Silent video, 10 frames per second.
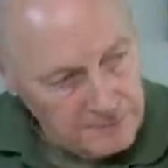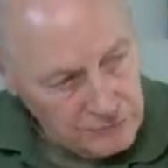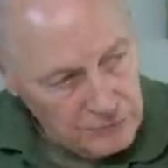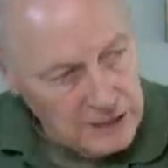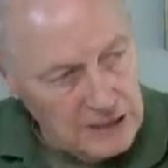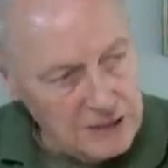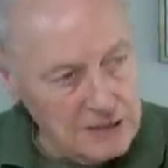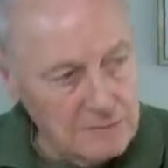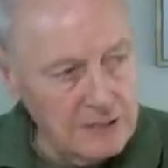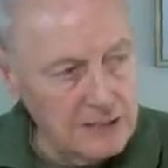
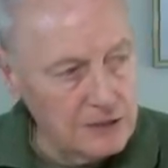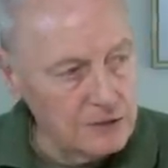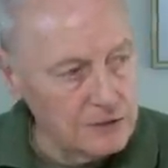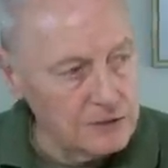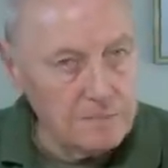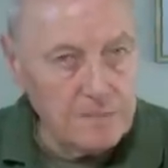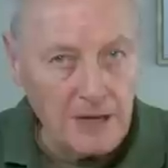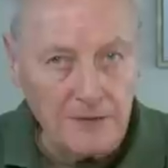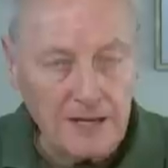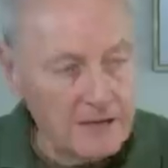reasonably good,
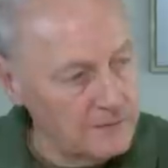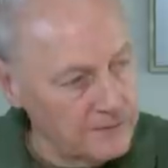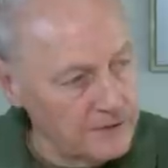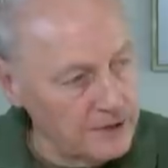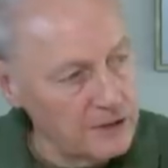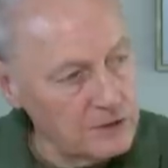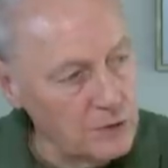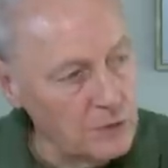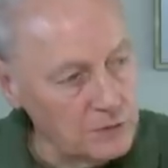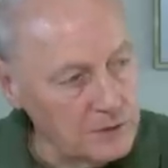but that far
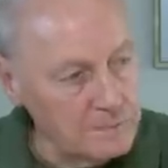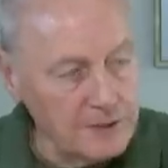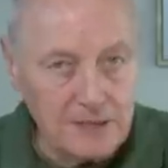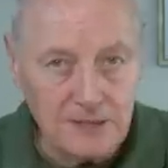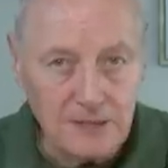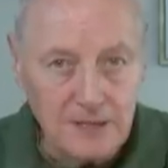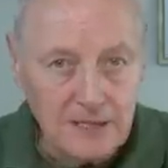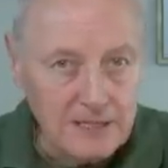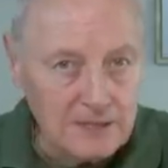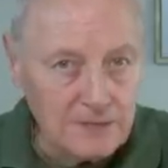corner piece
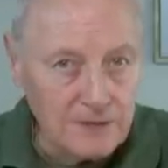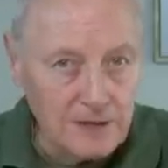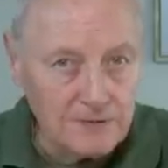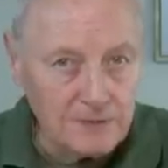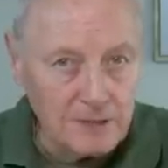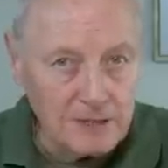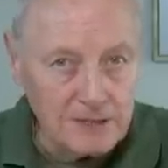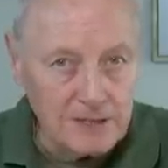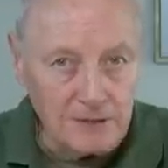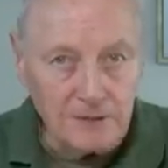is far from
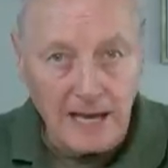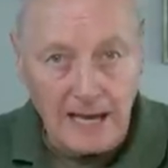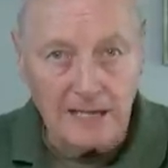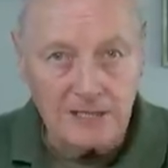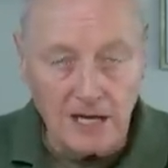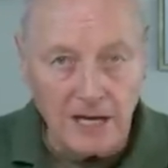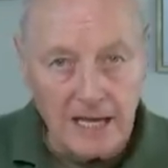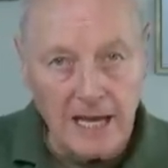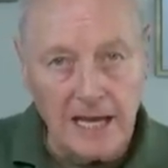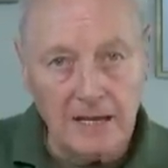ideal, and I
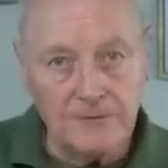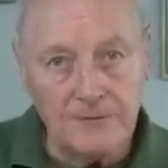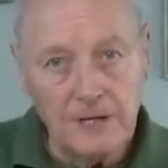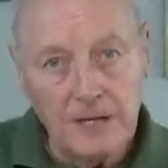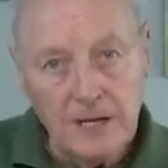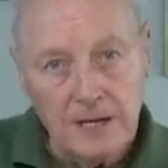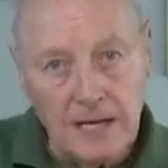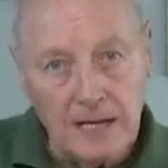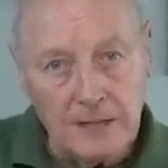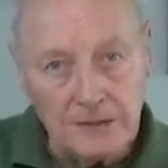have
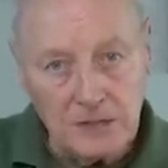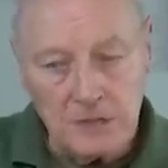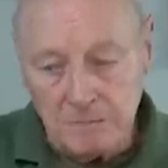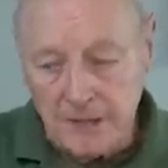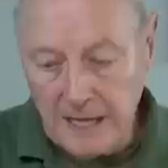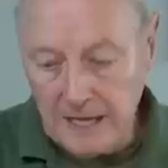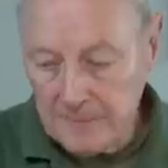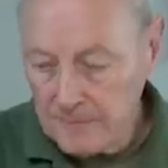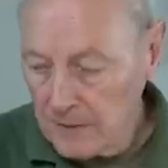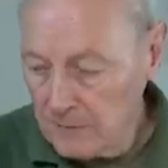
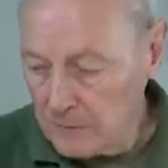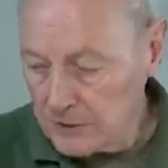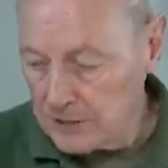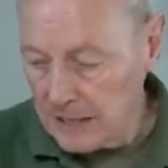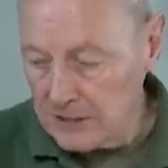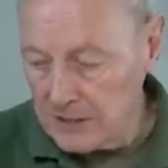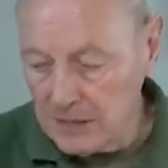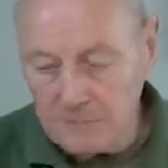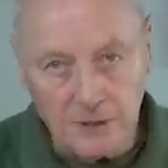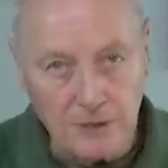spare, what's this,
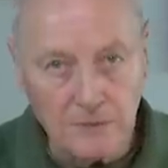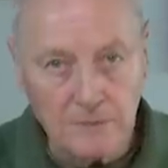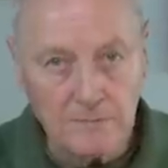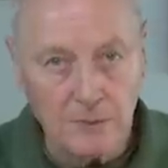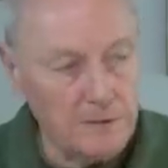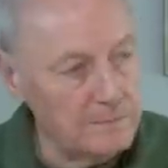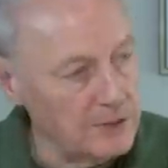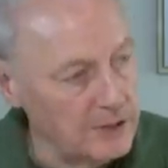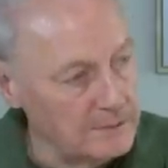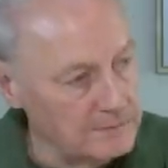18mm pot
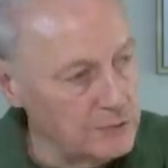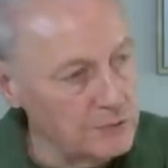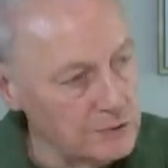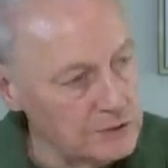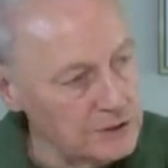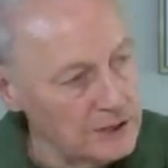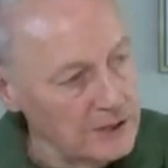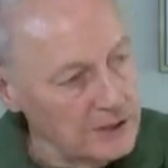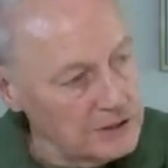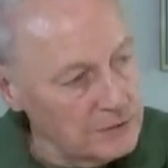ply boards,
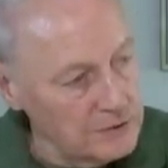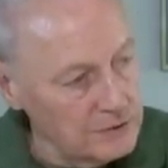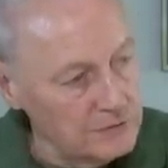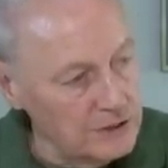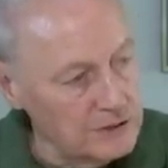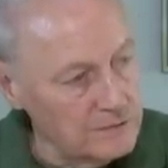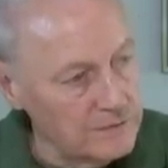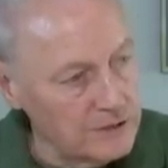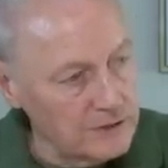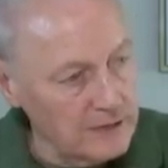so I can
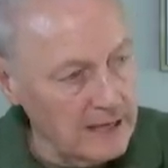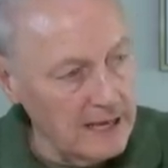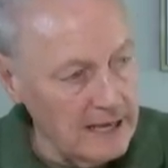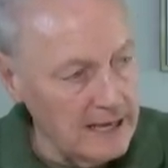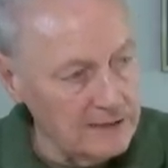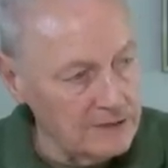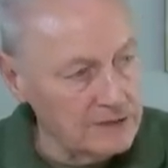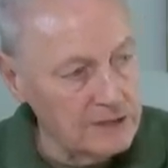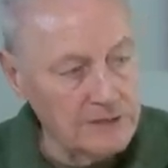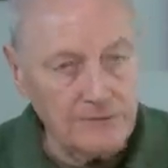reconfigure that
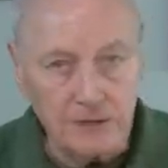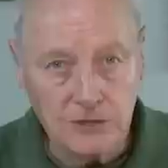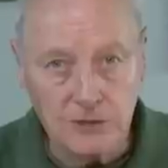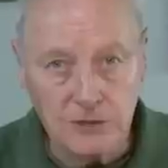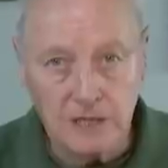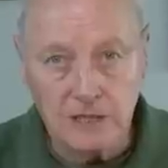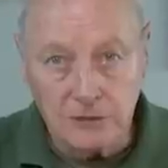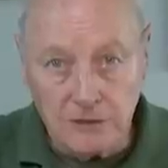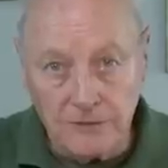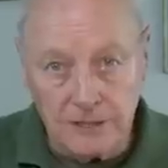end if I should need
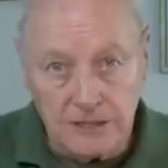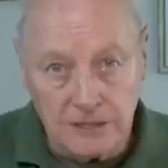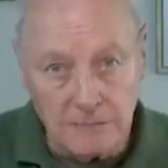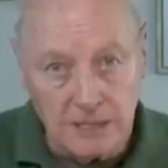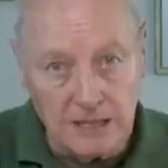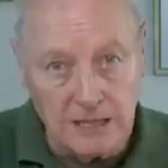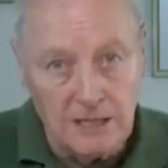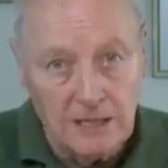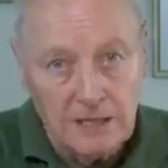to, if I need to make it